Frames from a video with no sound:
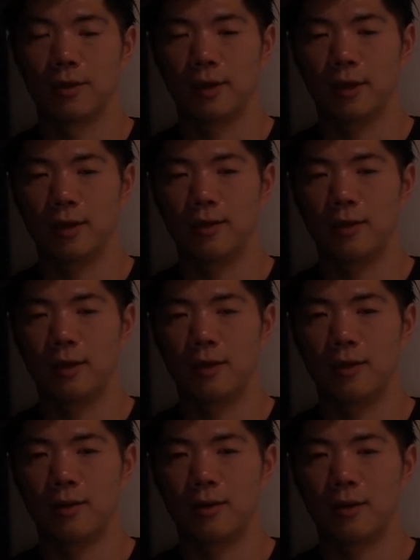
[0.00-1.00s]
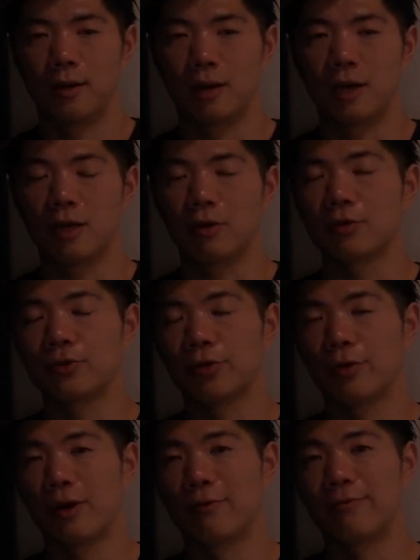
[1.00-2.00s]
And then I
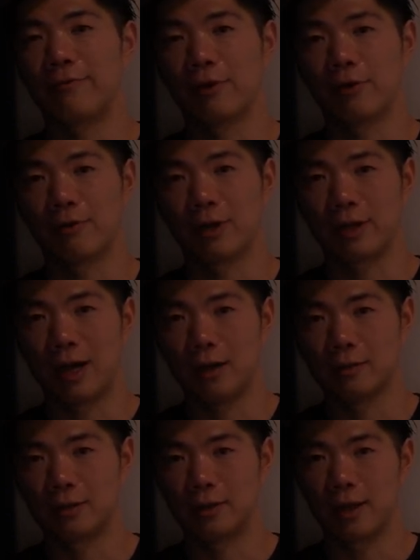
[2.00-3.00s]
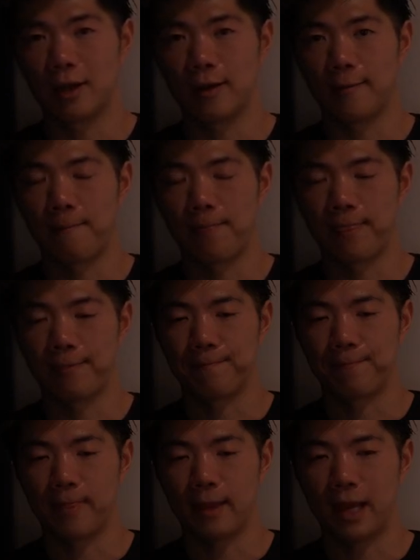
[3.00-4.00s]
also have figured out that
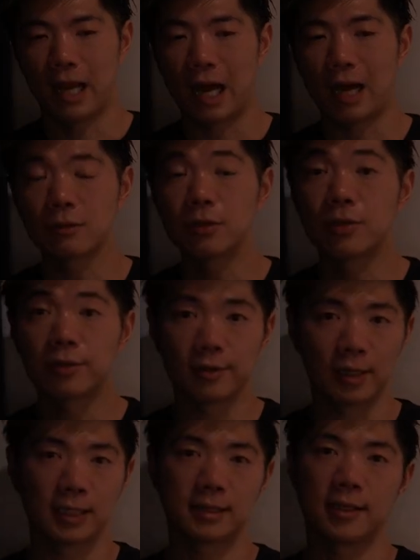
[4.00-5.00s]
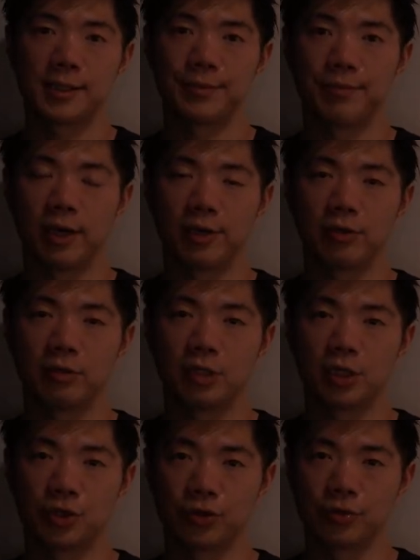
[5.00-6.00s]
how to assess my
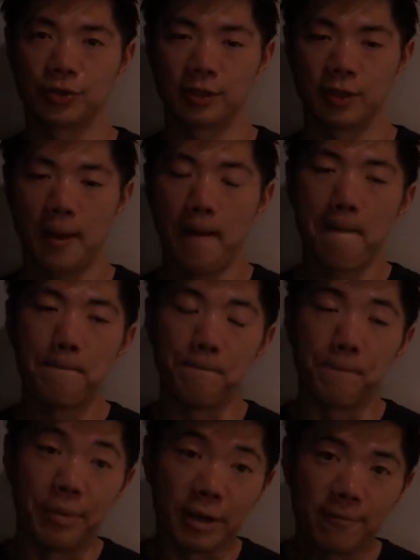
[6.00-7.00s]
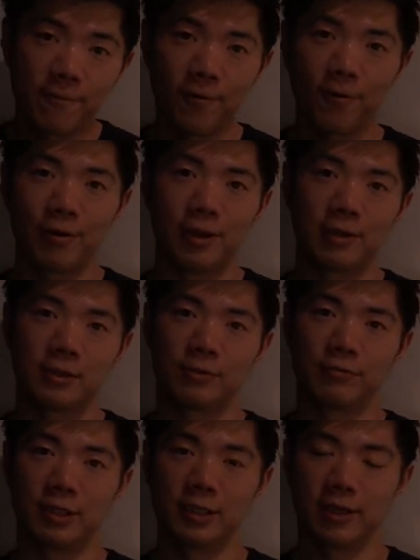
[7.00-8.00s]
conditions before it's
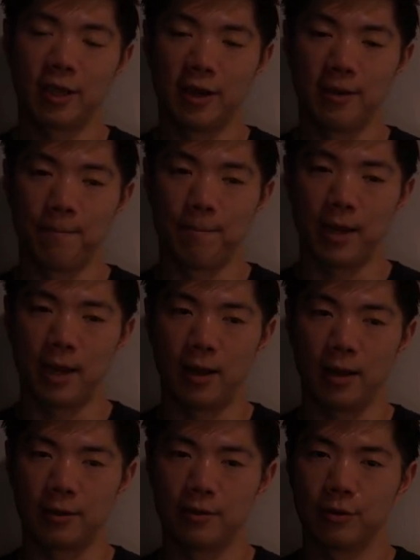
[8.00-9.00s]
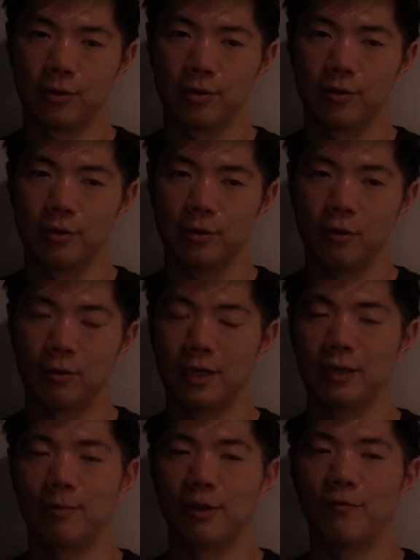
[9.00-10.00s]
really getting bad, or
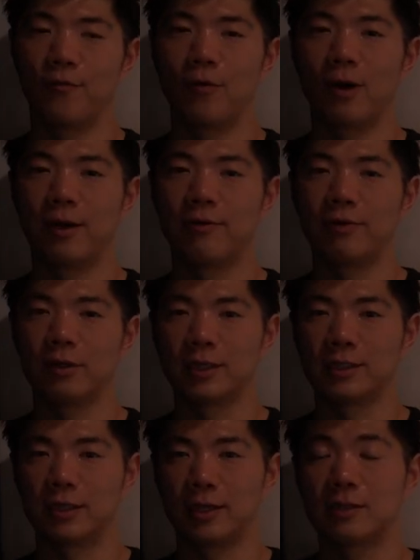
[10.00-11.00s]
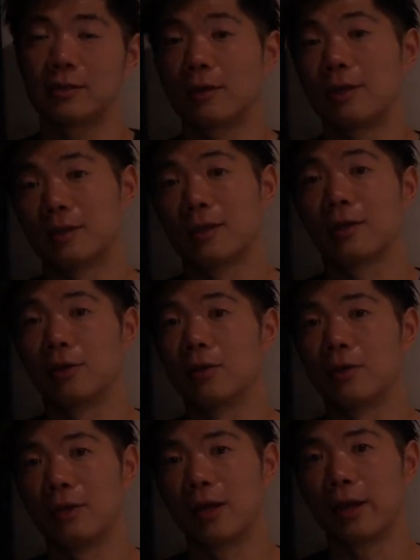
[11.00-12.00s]
before I realize that it's a
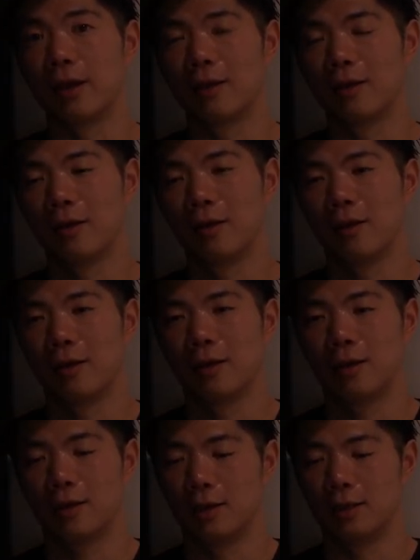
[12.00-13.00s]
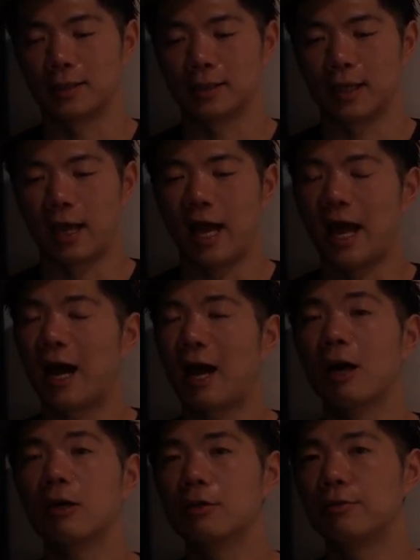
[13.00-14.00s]
good day, is
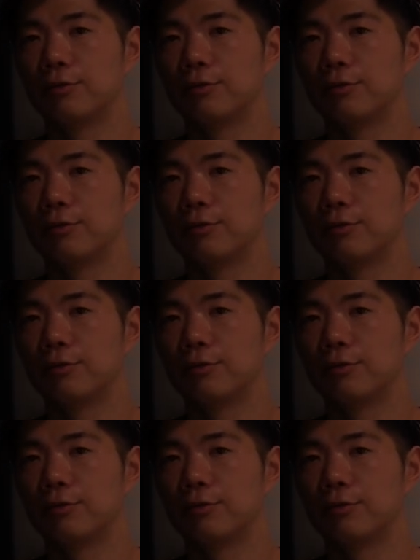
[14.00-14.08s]
how